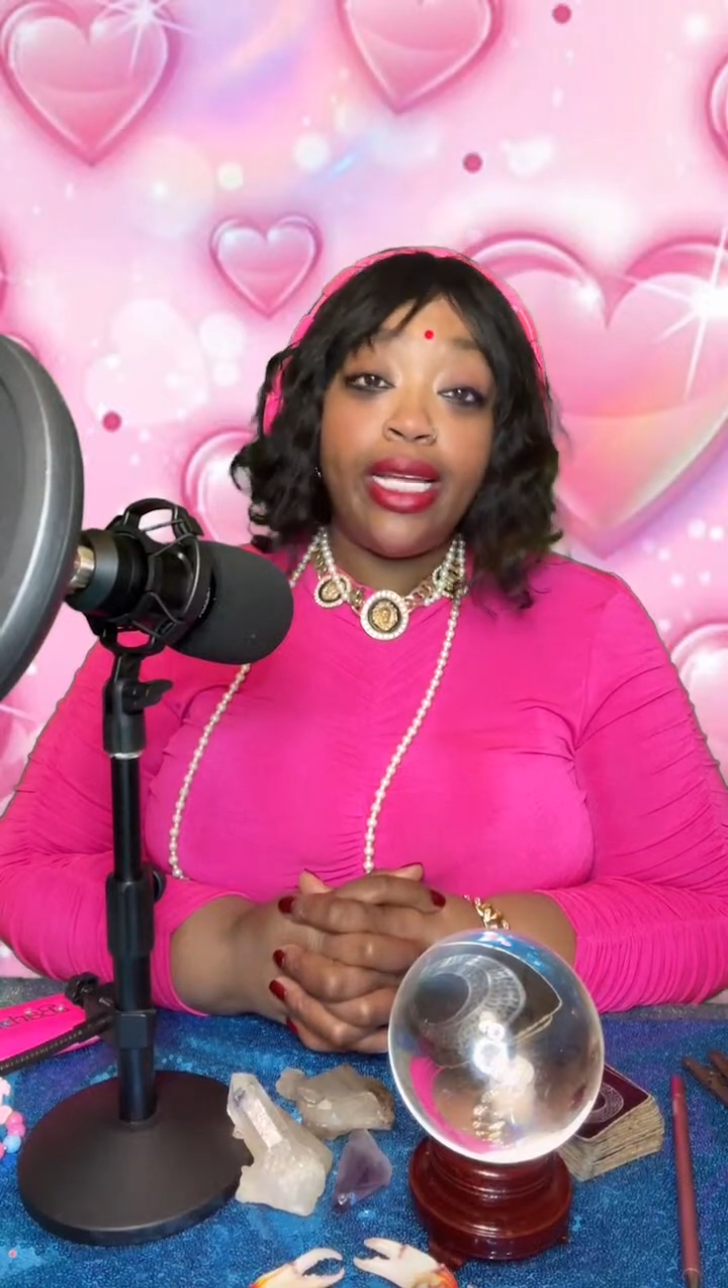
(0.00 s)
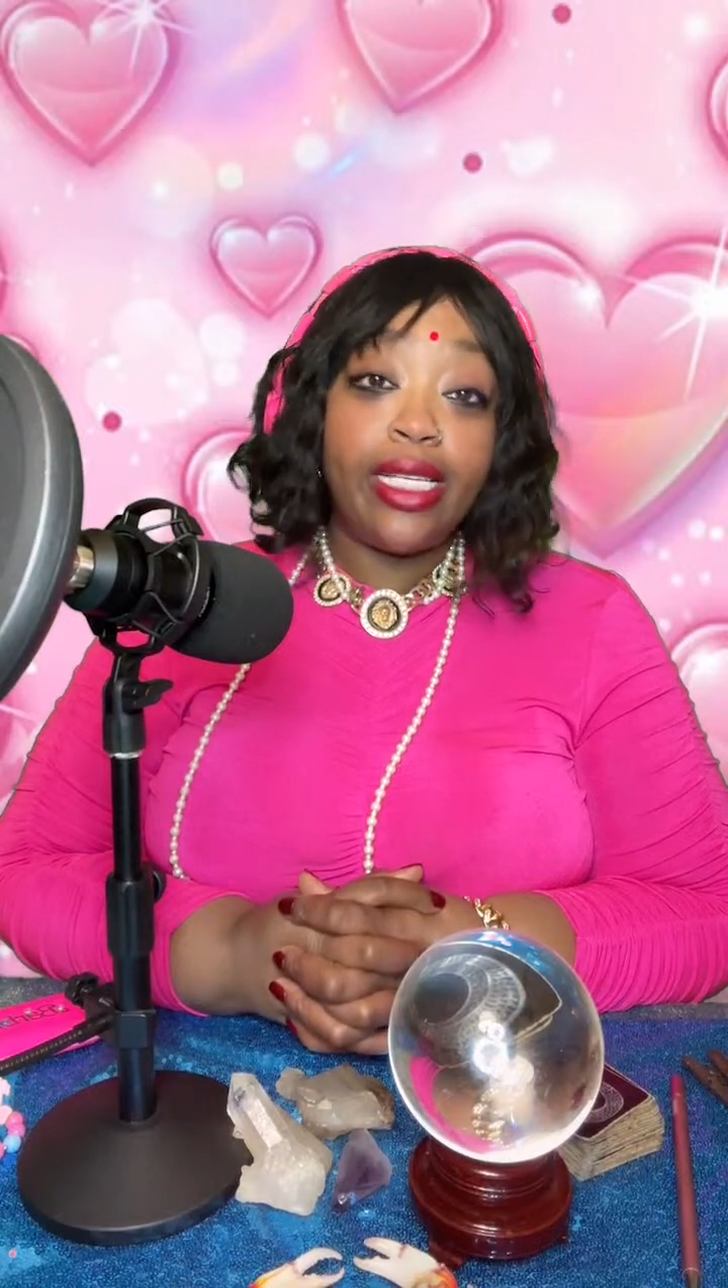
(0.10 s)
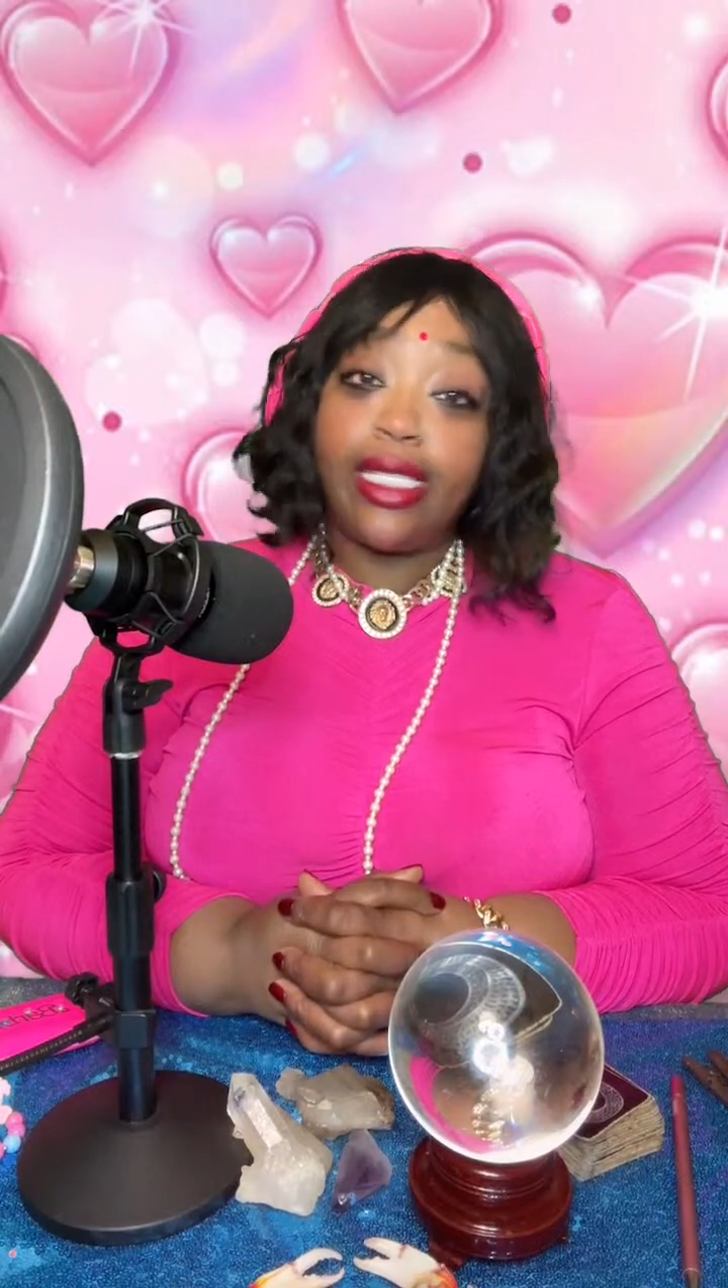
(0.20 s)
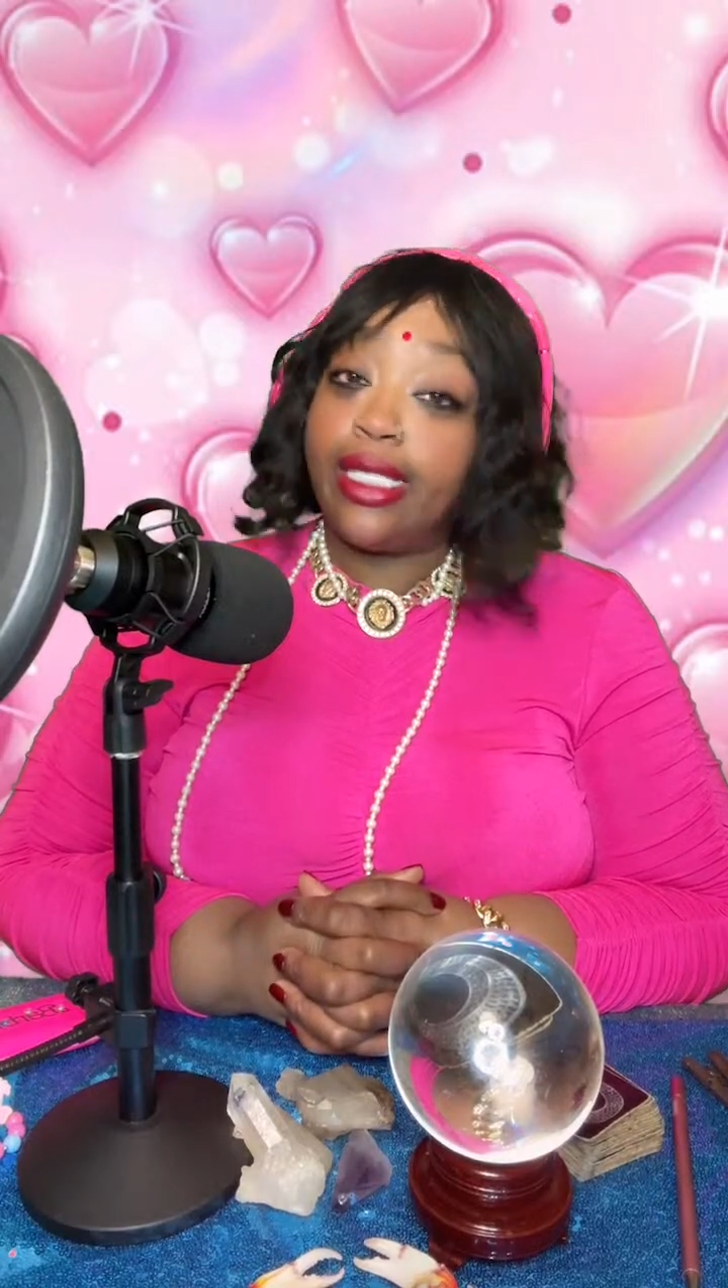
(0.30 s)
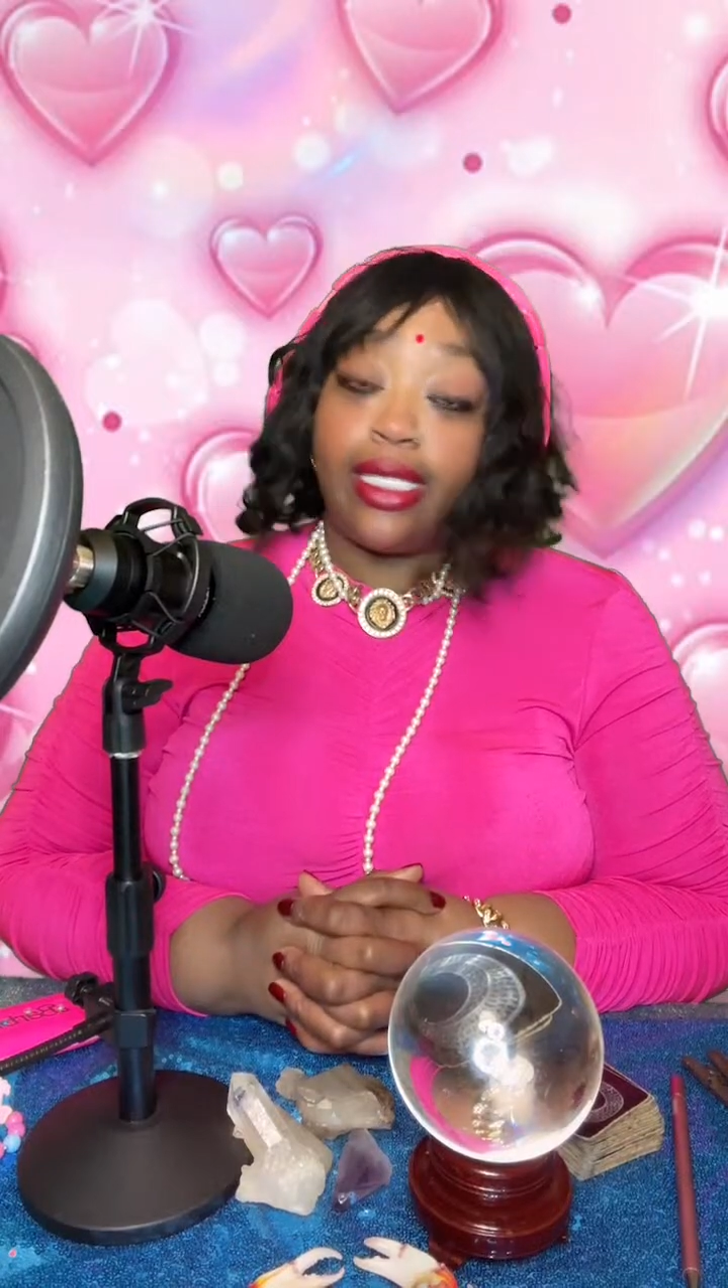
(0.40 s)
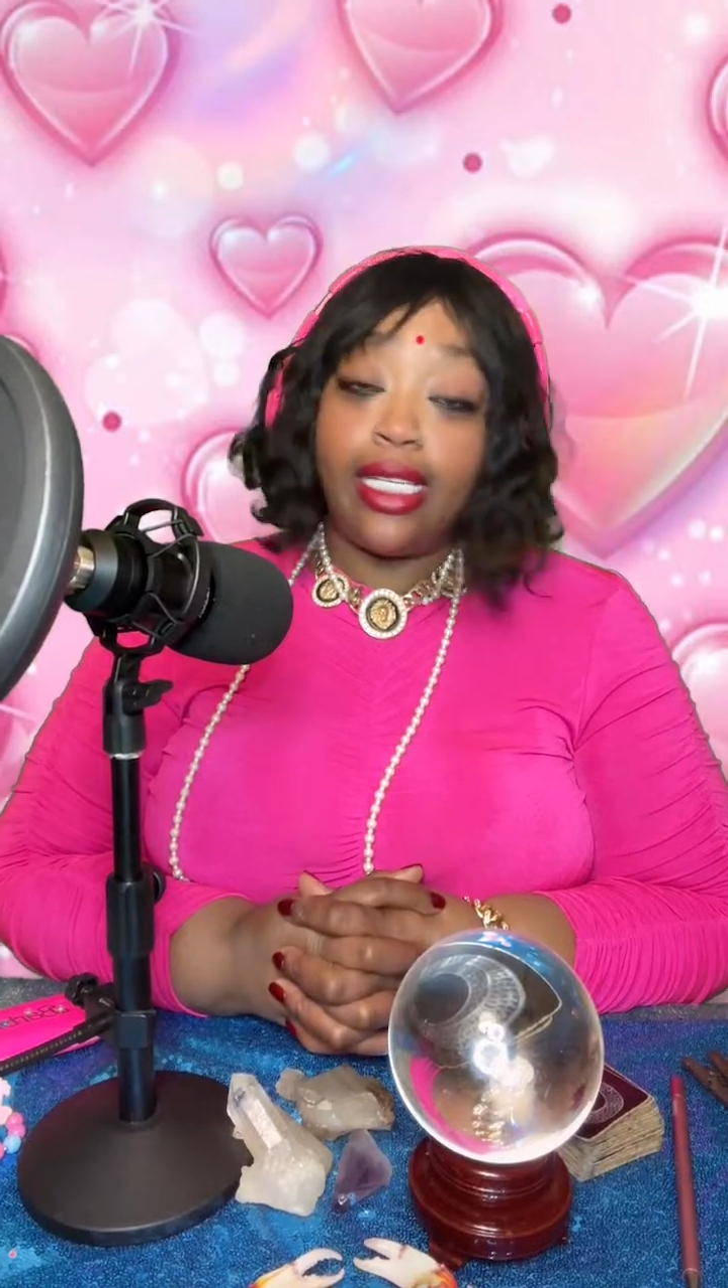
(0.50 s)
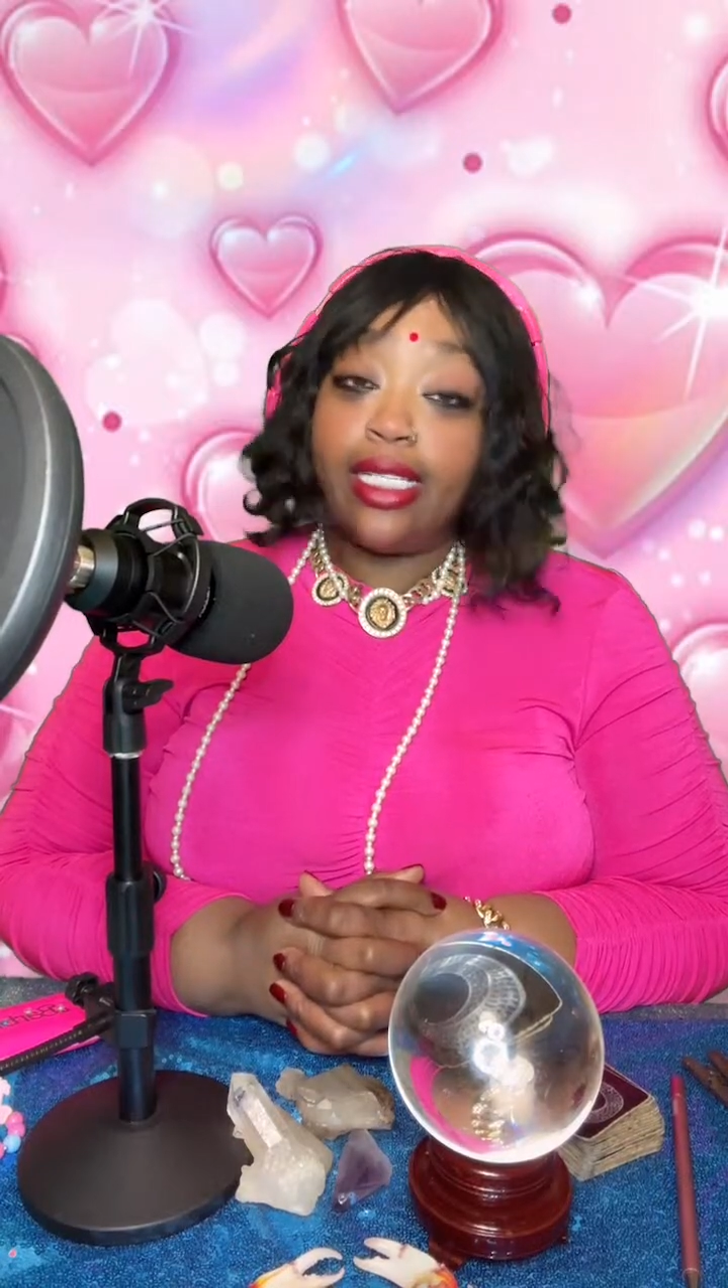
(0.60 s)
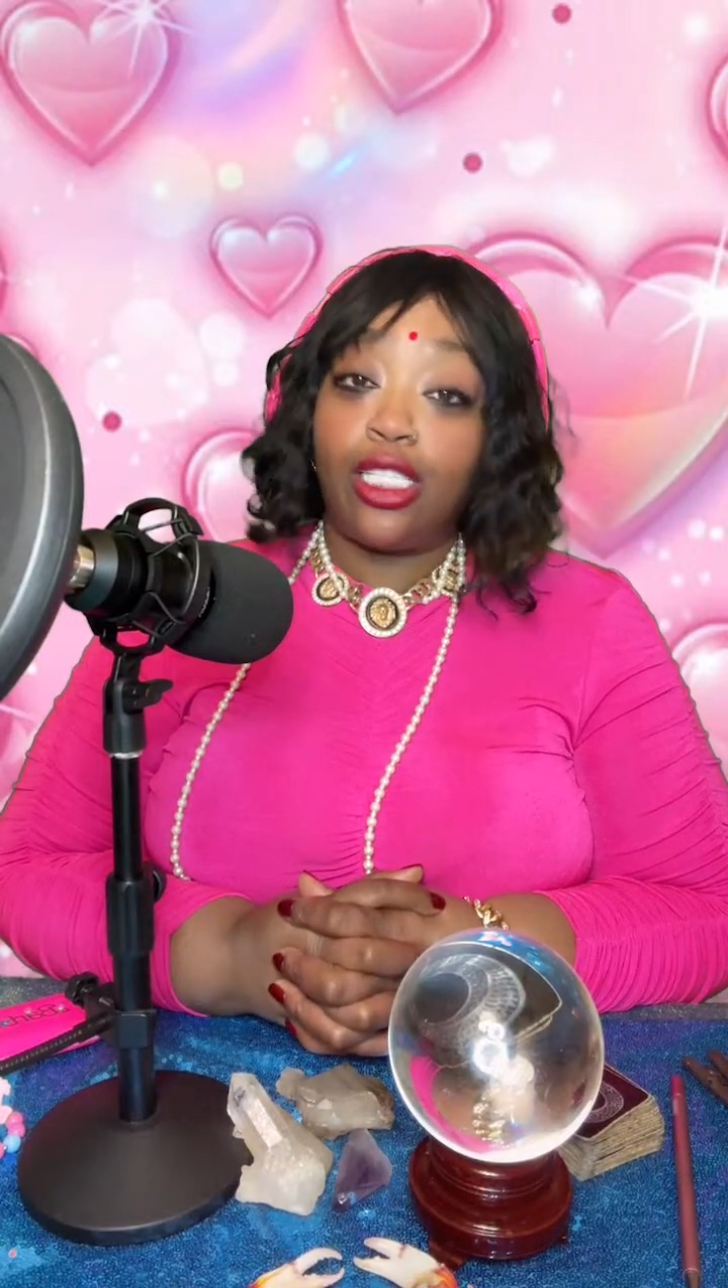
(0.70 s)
is